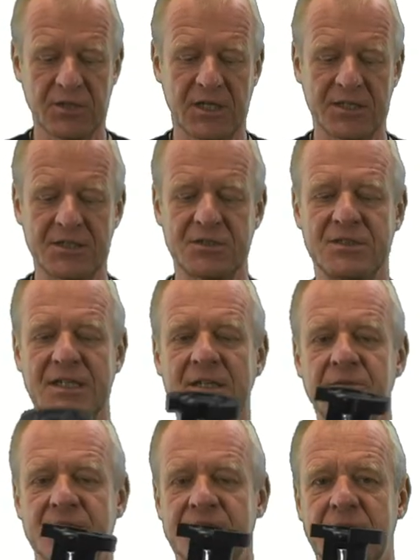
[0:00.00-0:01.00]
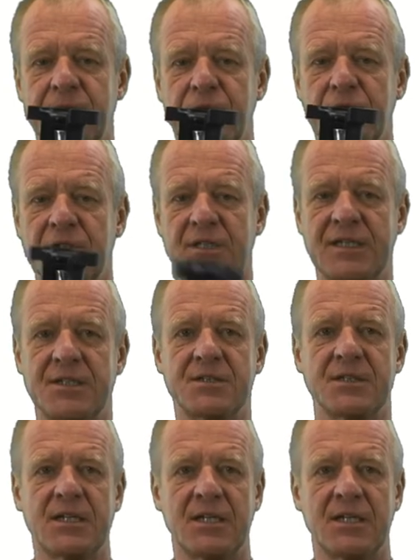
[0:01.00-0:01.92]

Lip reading: The driller on the rig floor instead